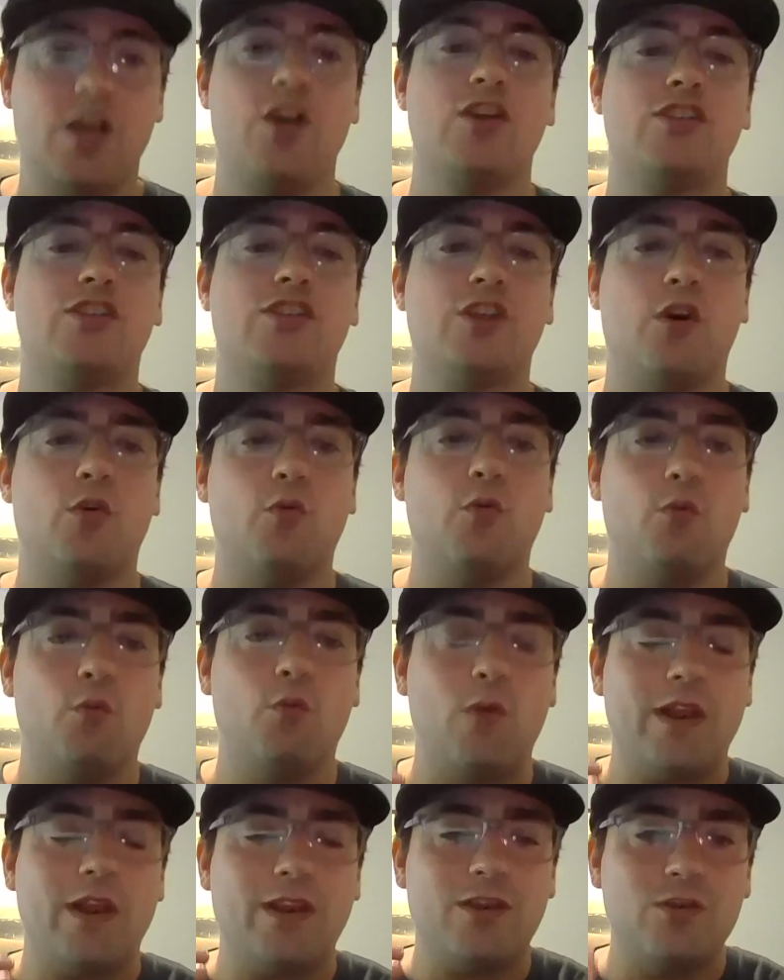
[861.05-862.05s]
So
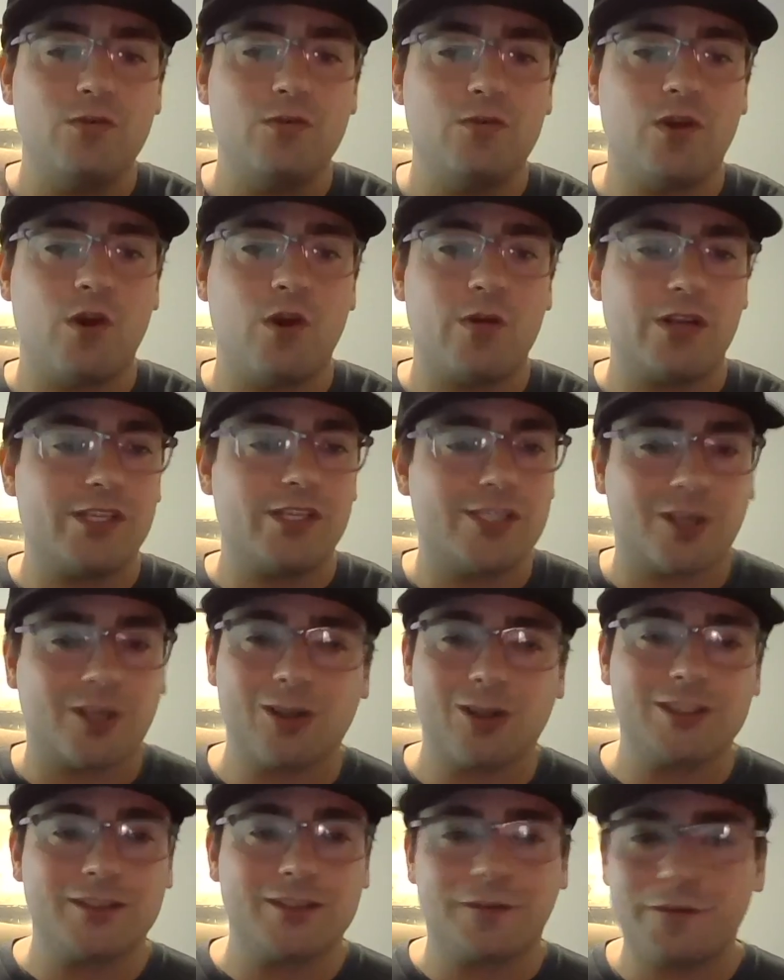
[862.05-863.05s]
when you go to
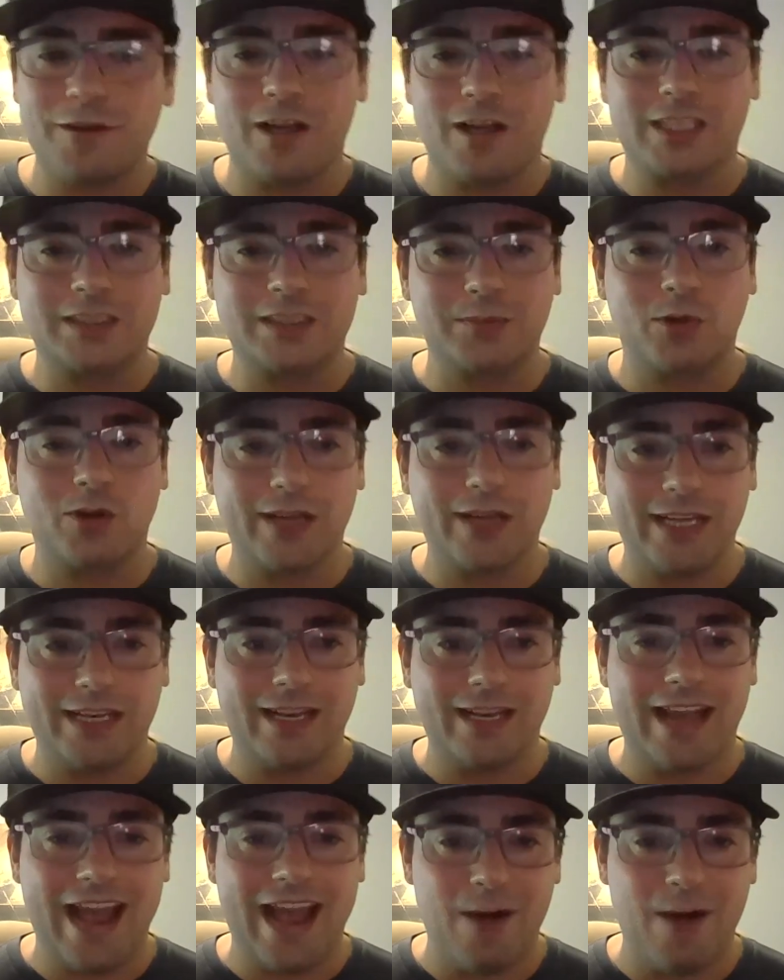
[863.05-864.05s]
charge a Flux
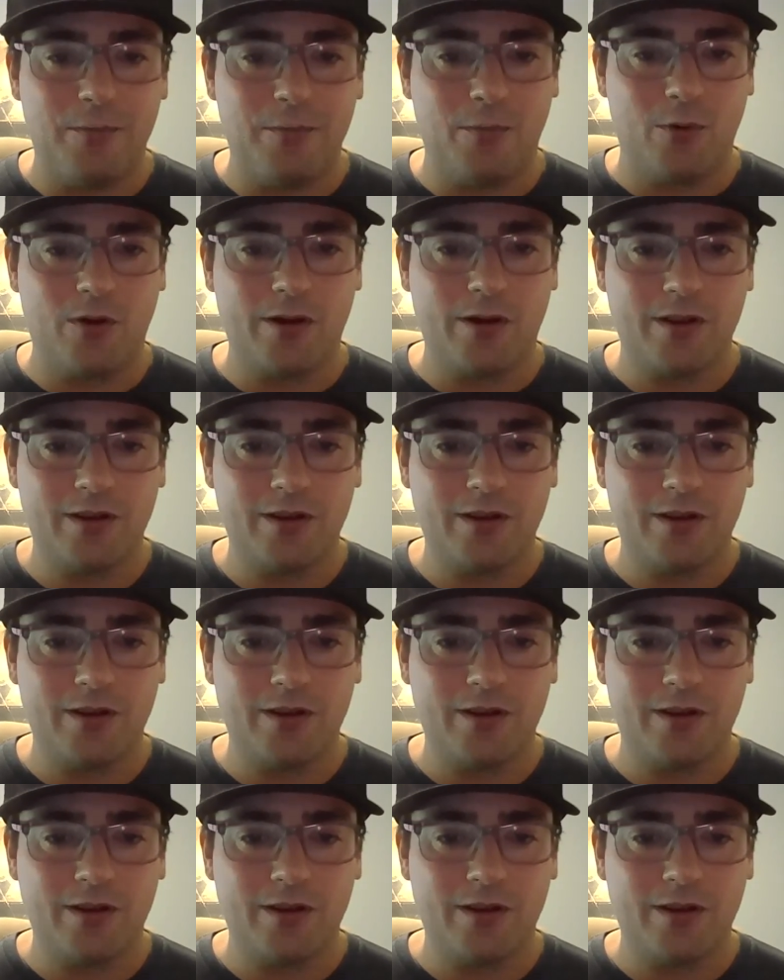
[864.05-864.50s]
Marine outboard,